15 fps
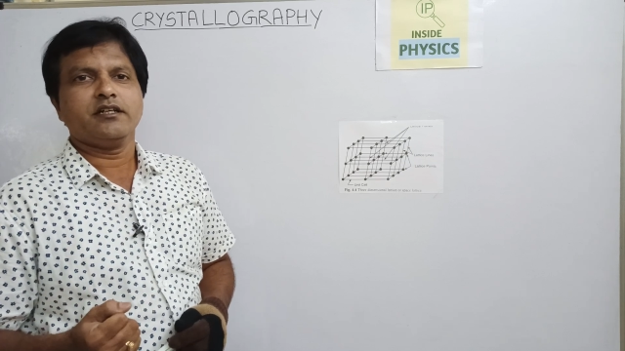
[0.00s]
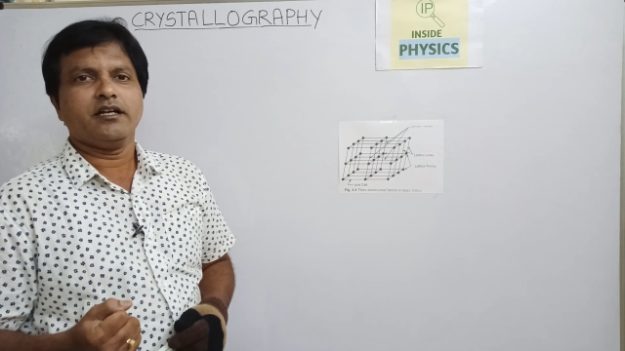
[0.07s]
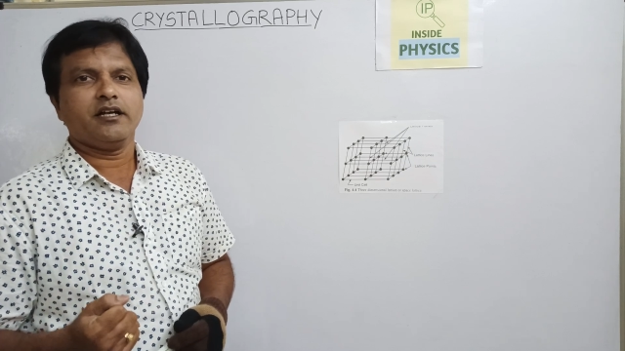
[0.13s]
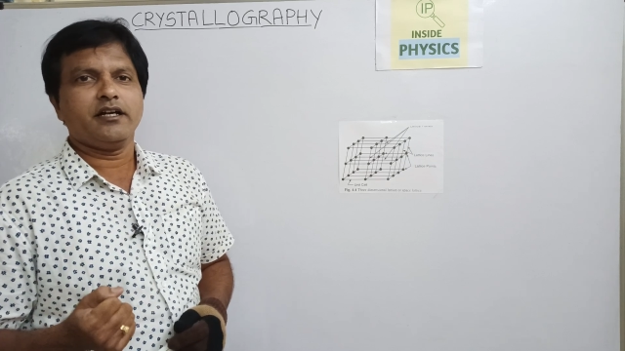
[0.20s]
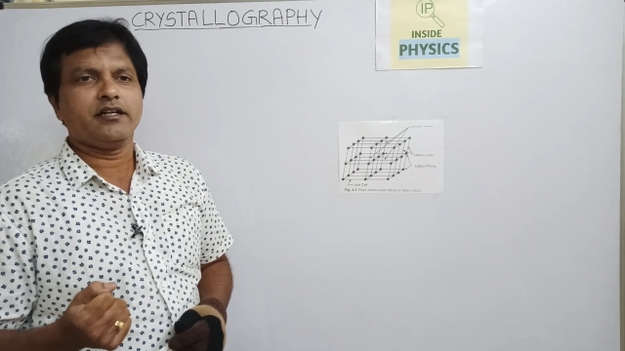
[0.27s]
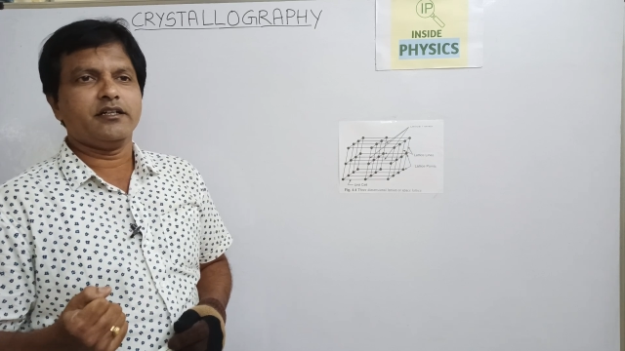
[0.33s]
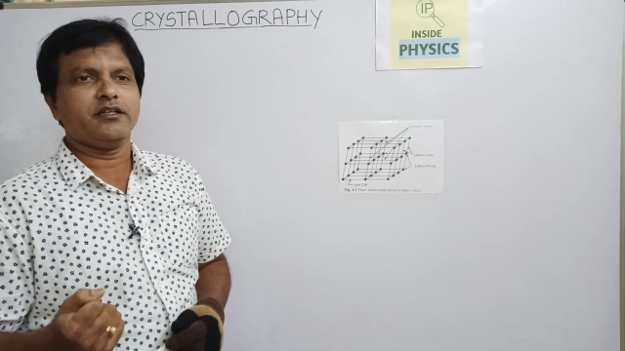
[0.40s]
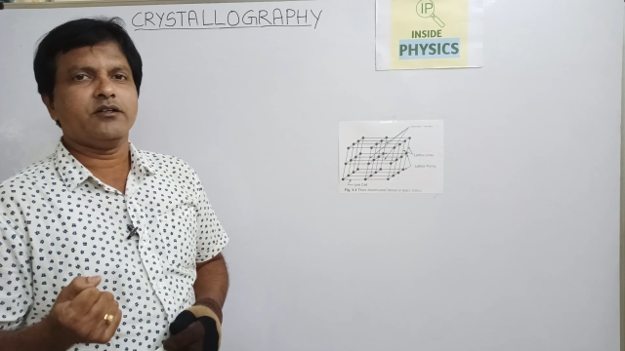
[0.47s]

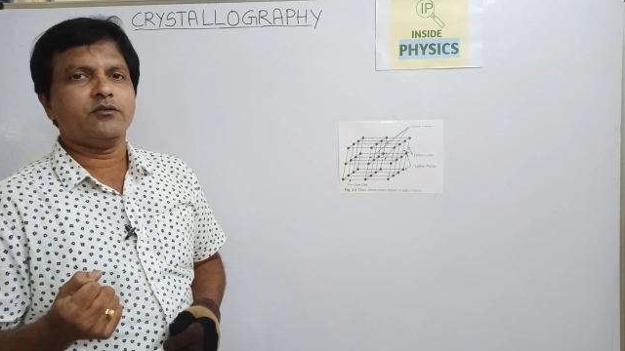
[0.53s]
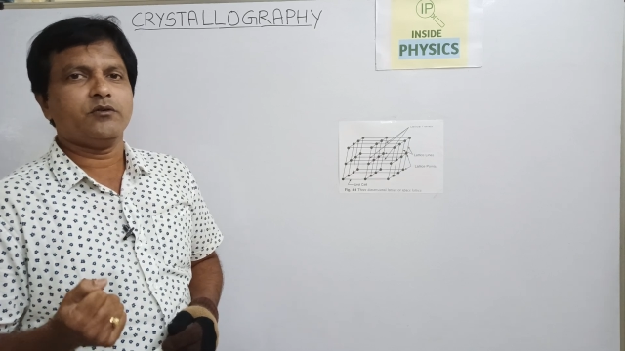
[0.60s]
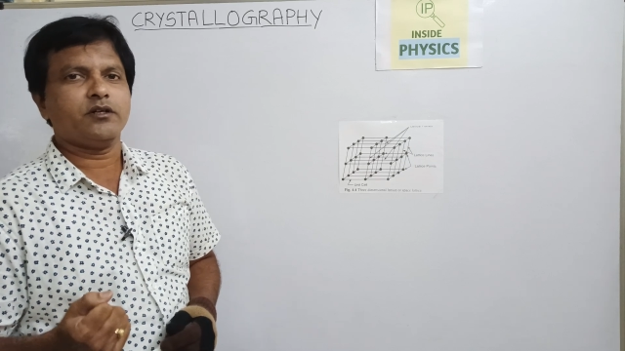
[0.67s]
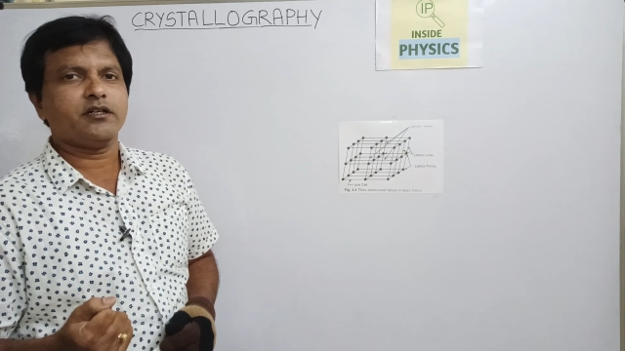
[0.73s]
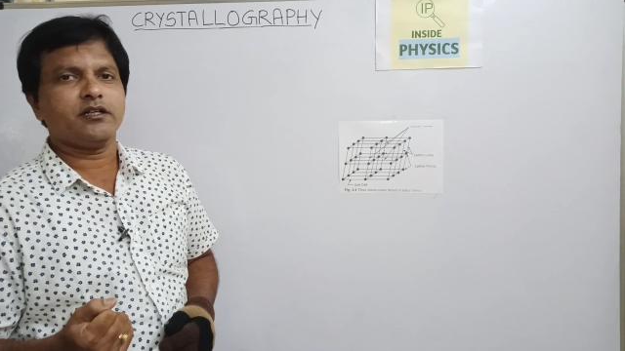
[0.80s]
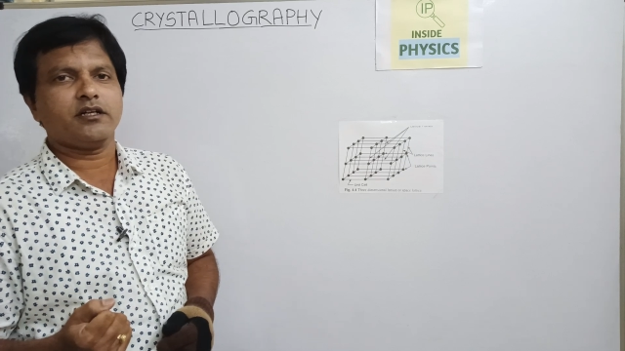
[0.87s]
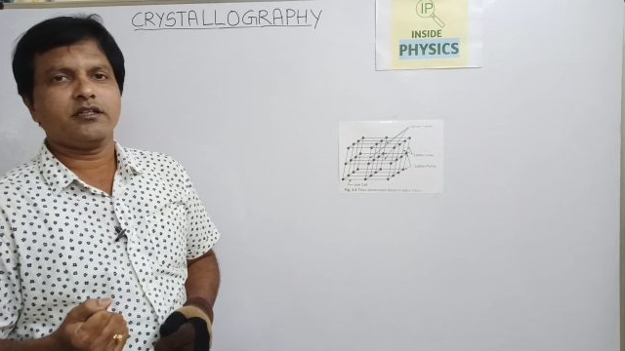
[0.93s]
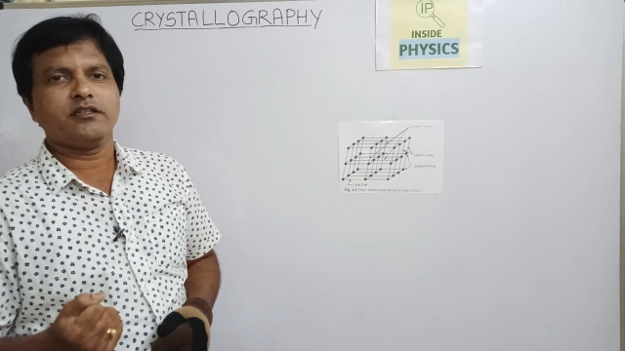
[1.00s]
and
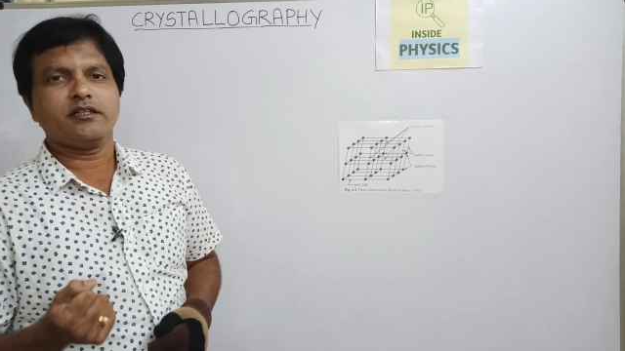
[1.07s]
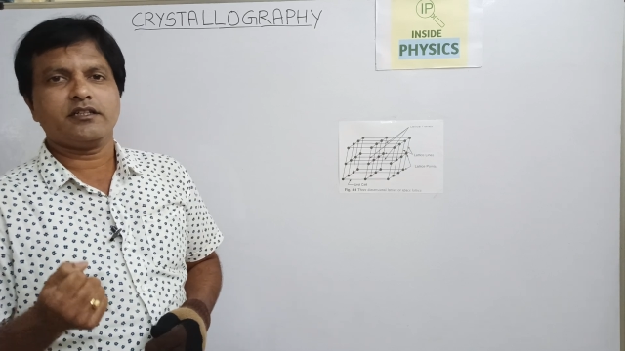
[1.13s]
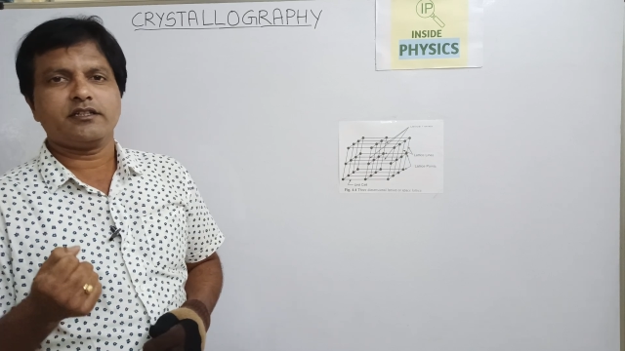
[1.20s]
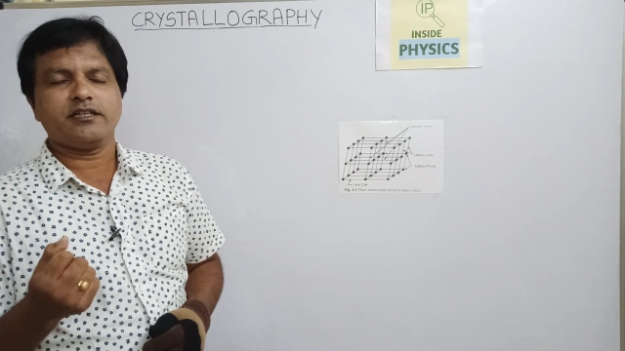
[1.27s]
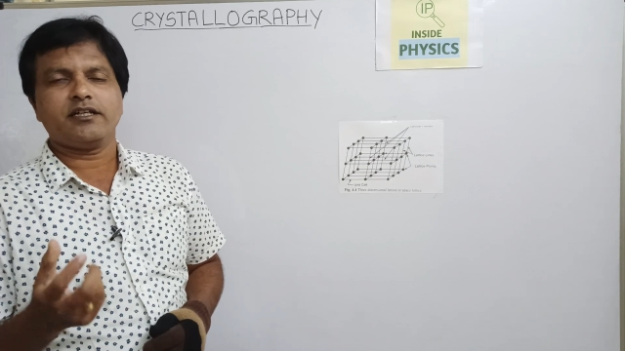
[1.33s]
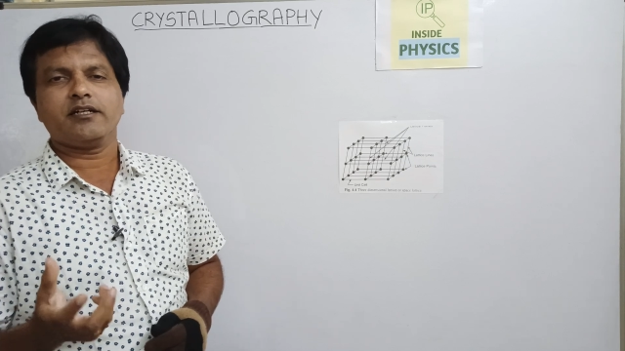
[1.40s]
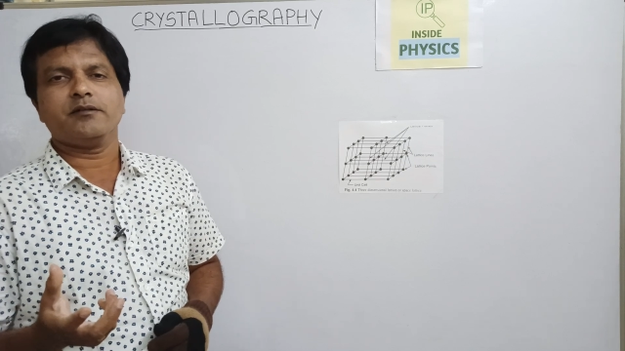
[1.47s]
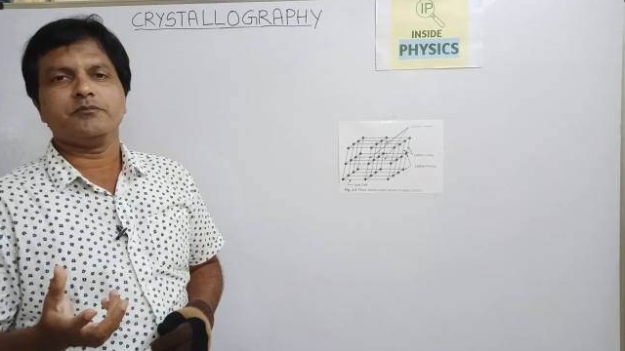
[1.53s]
what are the
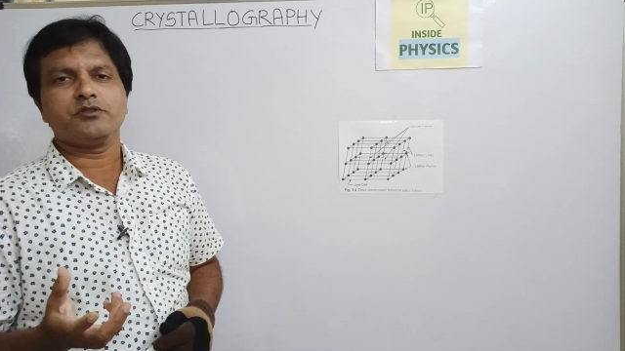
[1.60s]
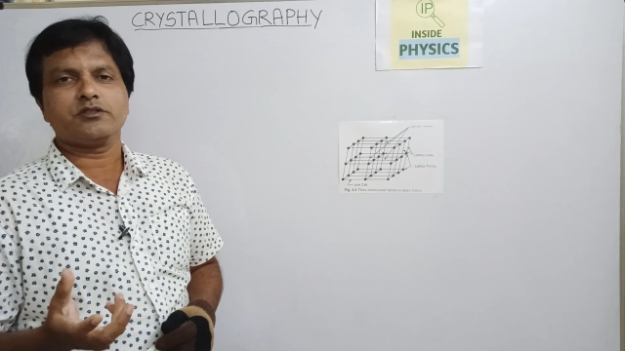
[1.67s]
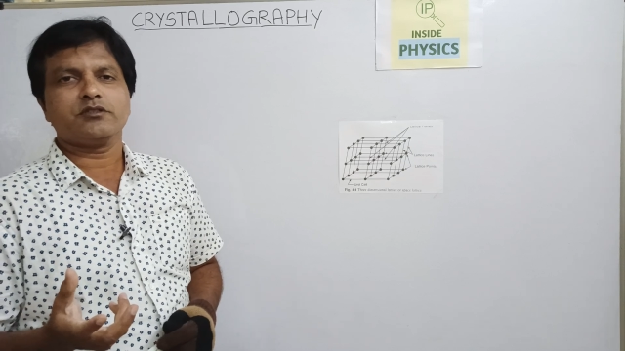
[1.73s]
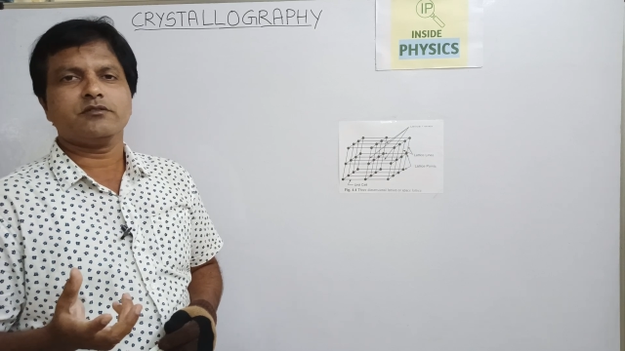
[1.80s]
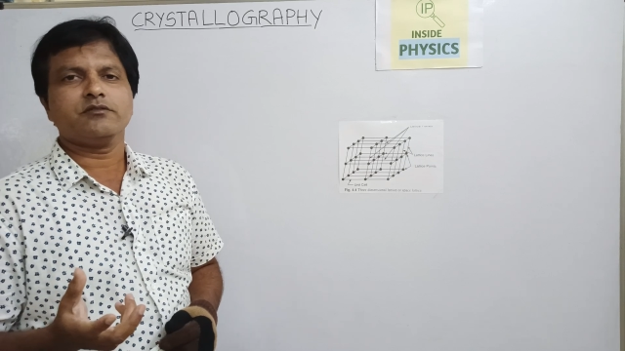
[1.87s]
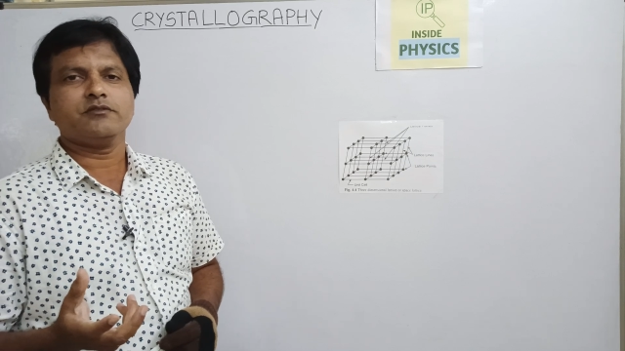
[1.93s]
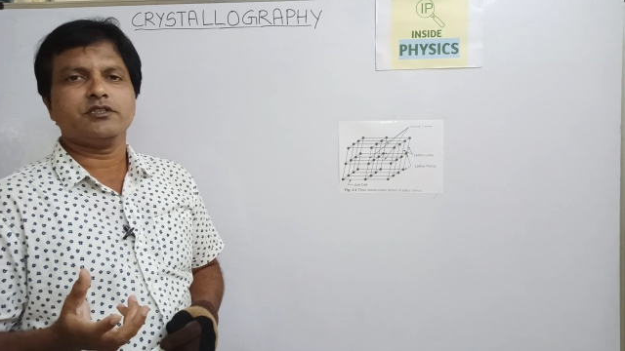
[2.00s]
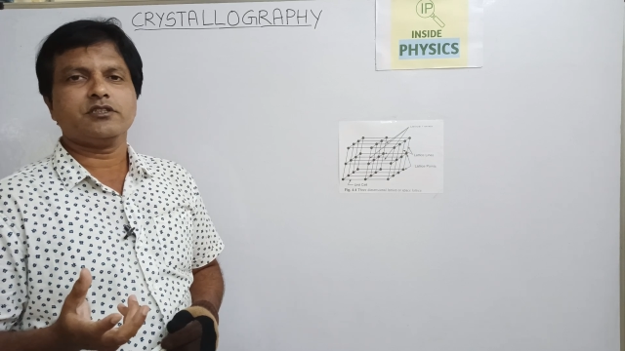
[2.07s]

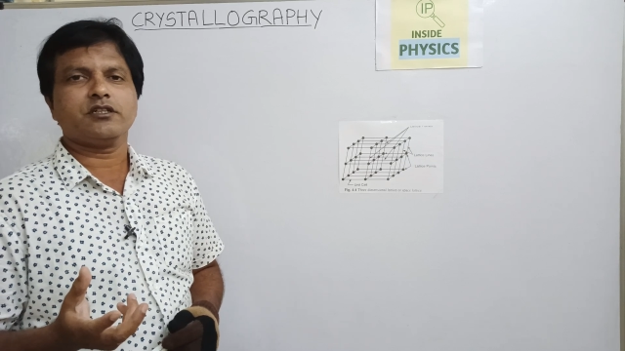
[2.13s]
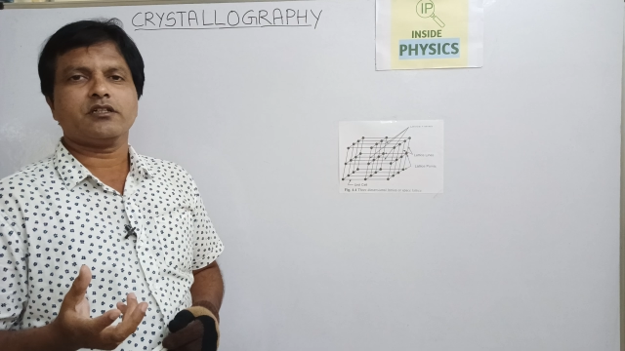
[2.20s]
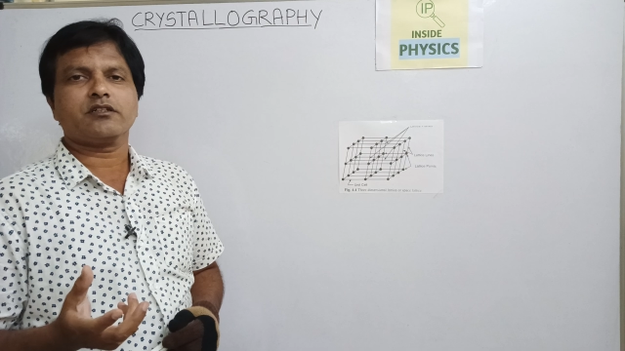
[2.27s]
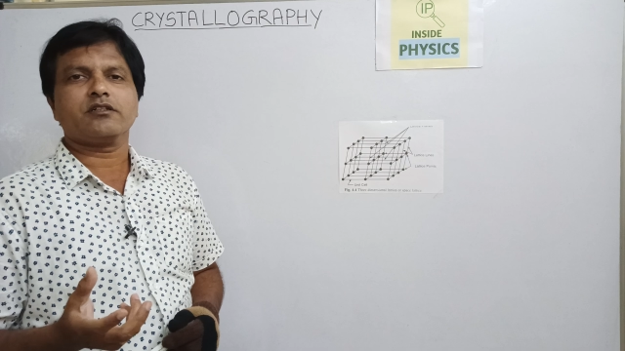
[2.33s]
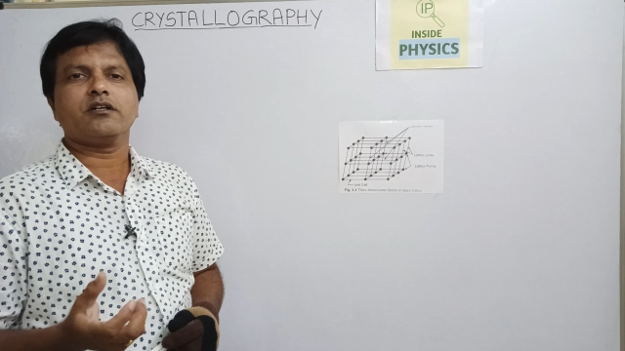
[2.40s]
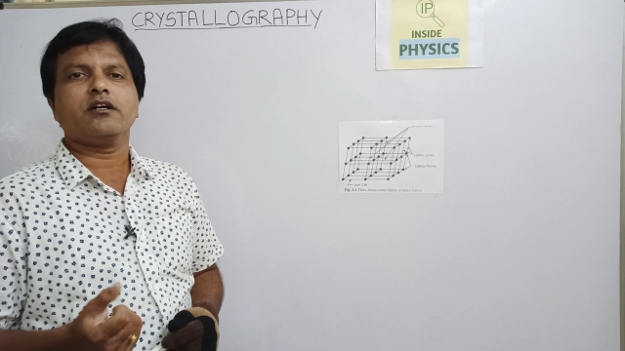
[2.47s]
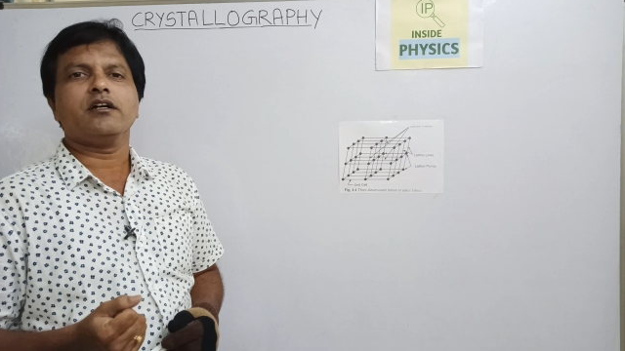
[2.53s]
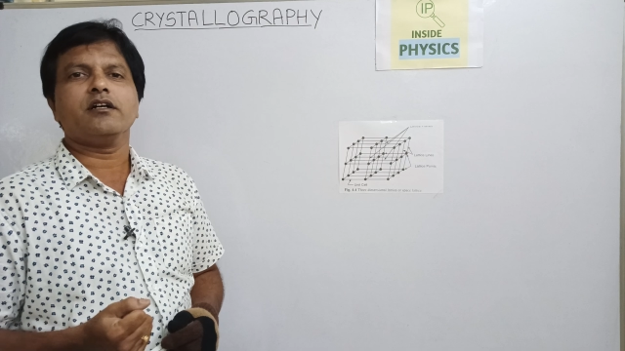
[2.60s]
terms which are
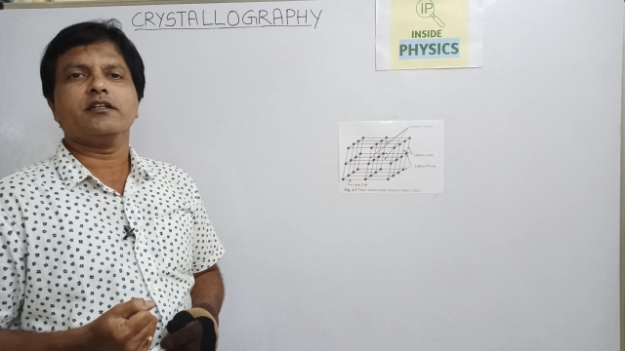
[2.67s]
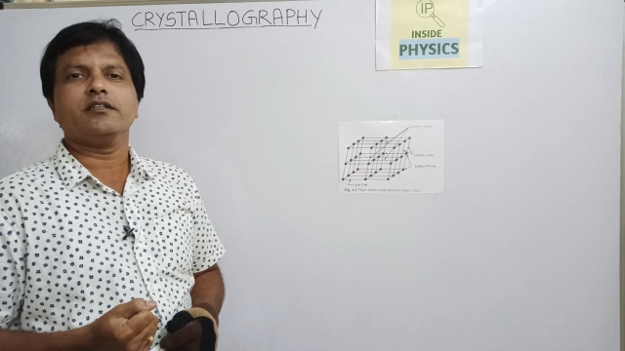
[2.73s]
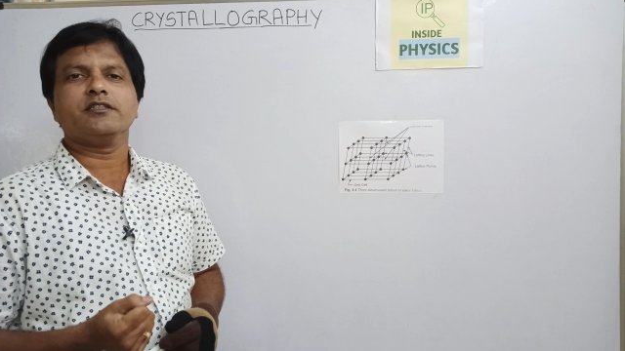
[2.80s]
called